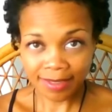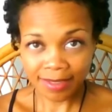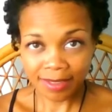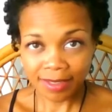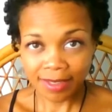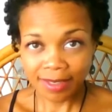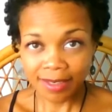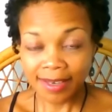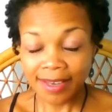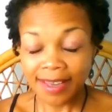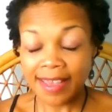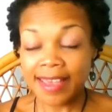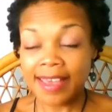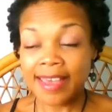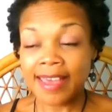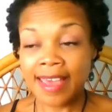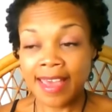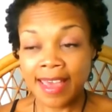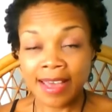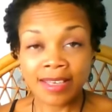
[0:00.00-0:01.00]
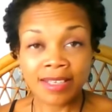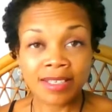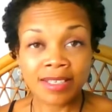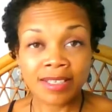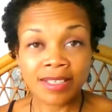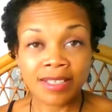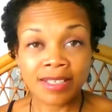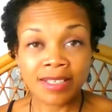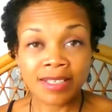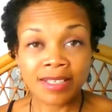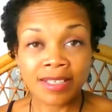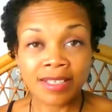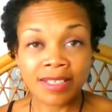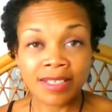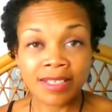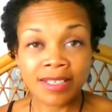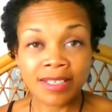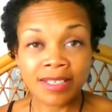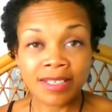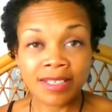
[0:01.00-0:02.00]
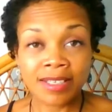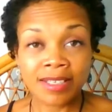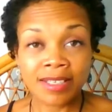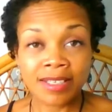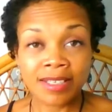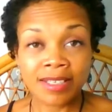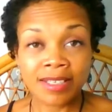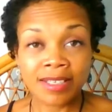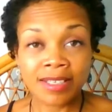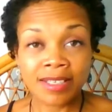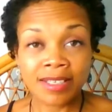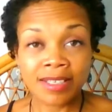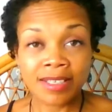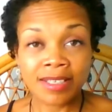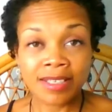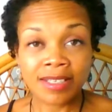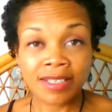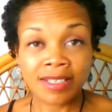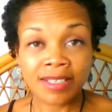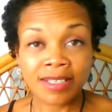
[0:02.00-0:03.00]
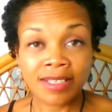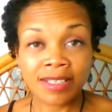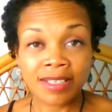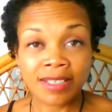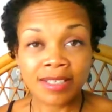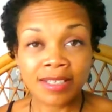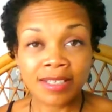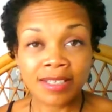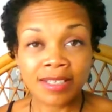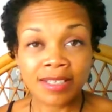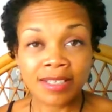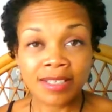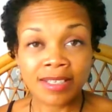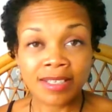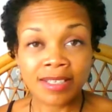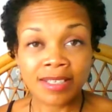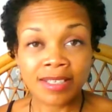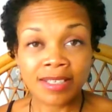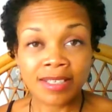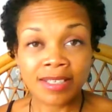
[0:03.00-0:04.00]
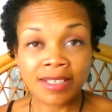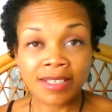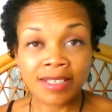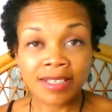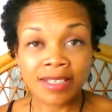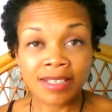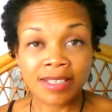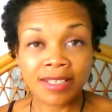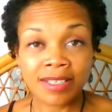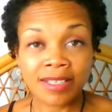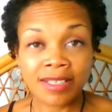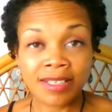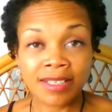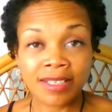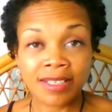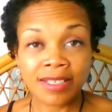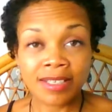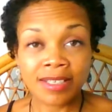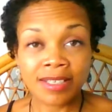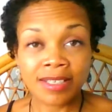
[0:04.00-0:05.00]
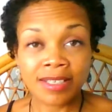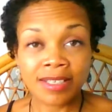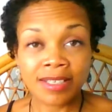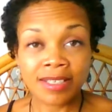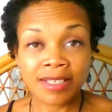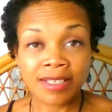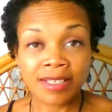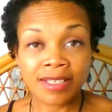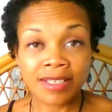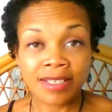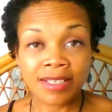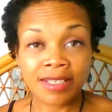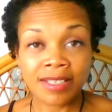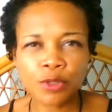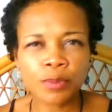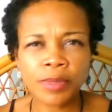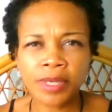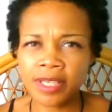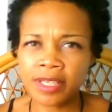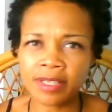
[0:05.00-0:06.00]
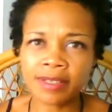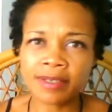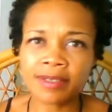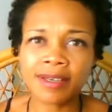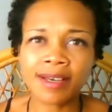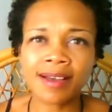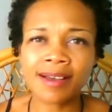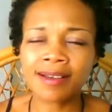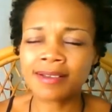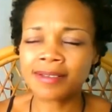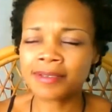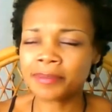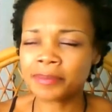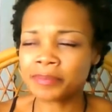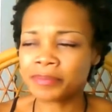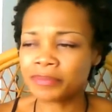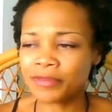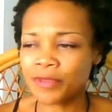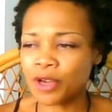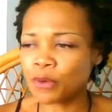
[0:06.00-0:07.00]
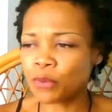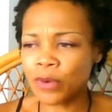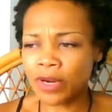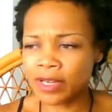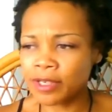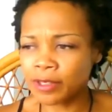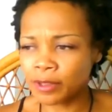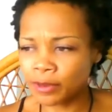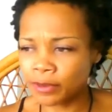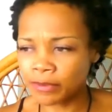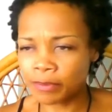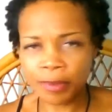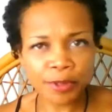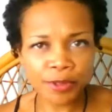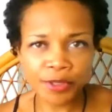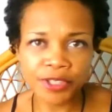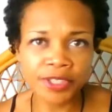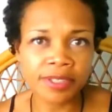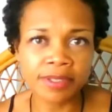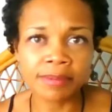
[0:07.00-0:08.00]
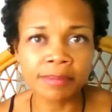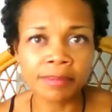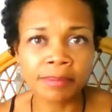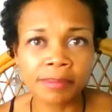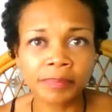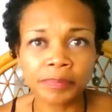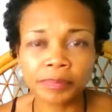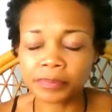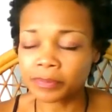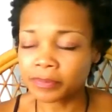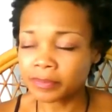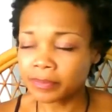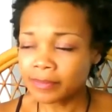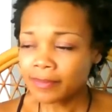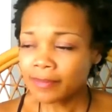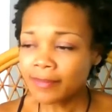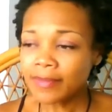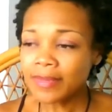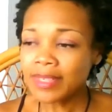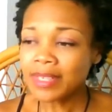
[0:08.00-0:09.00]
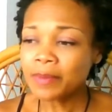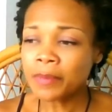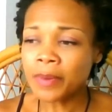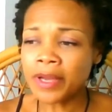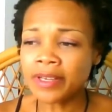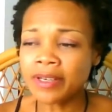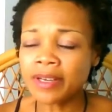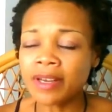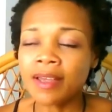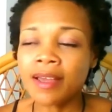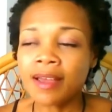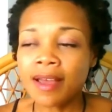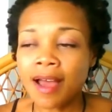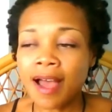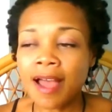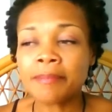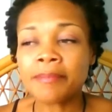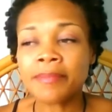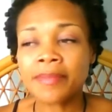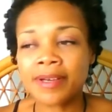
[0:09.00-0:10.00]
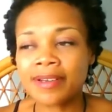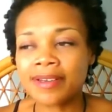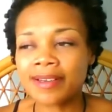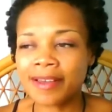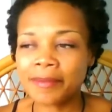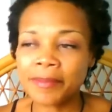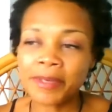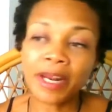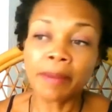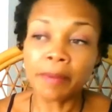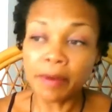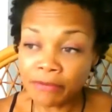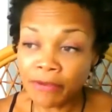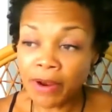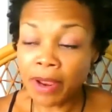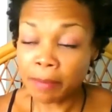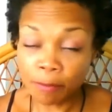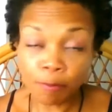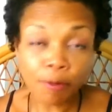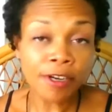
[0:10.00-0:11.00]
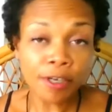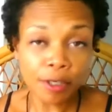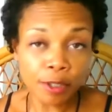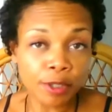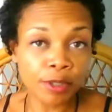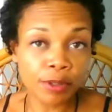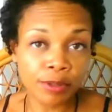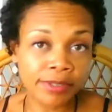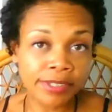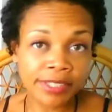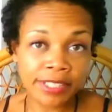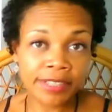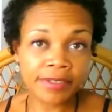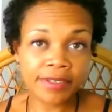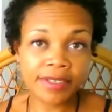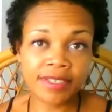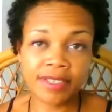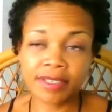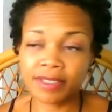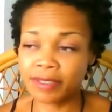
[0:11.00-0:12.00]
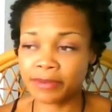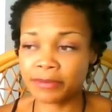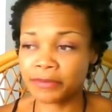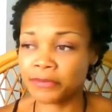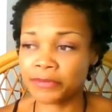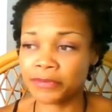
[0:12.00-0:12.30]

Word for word: entries and in the last couple of weeks, I've been holding steady in the top 70. So I've, you know, really been like flexing my trust muscle and, and in, in terms of, you know, just